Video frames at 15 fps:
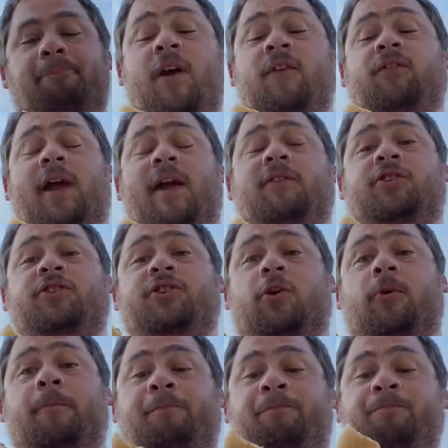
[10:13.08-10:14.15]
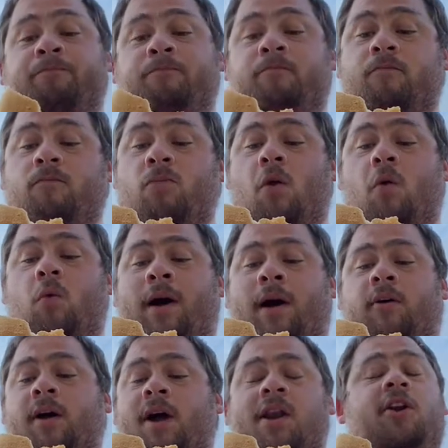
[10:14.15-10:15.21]
flavors too. Wow,
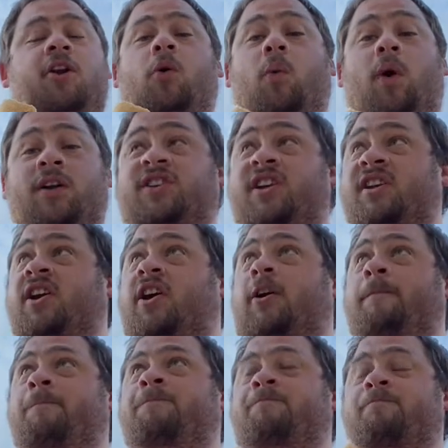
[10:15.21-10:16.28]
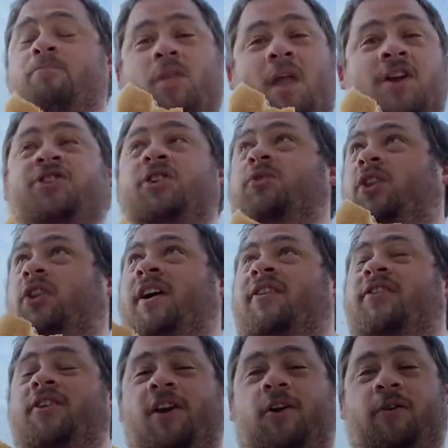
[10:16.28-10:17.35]
I don't know what's in here. I should look at
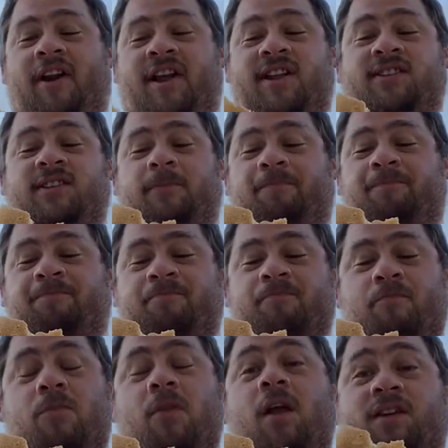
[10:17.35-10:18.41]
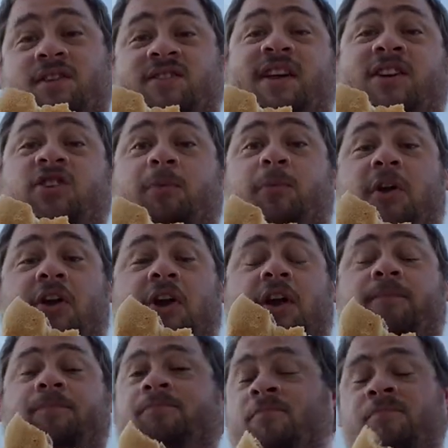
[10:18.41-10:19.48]
the ingredients because it's actually pretty good.
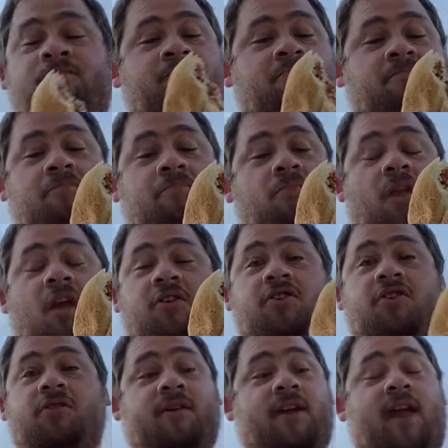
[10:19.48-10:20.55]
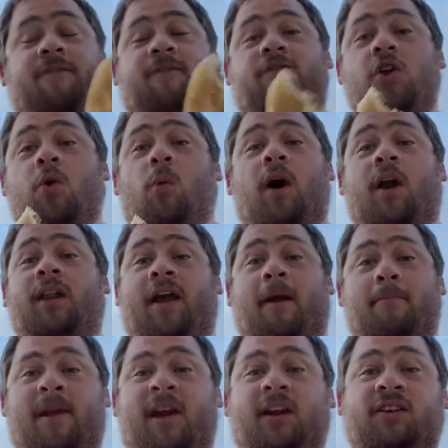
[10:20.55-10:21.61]
If you want like a
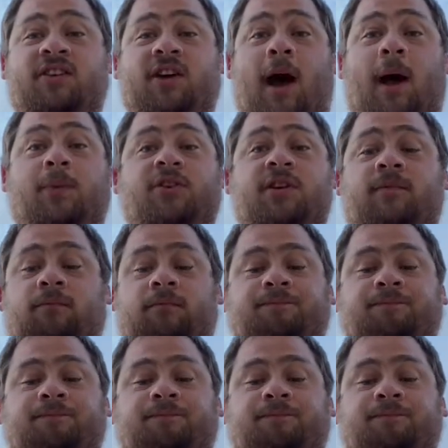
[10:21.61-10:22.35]
meatless option,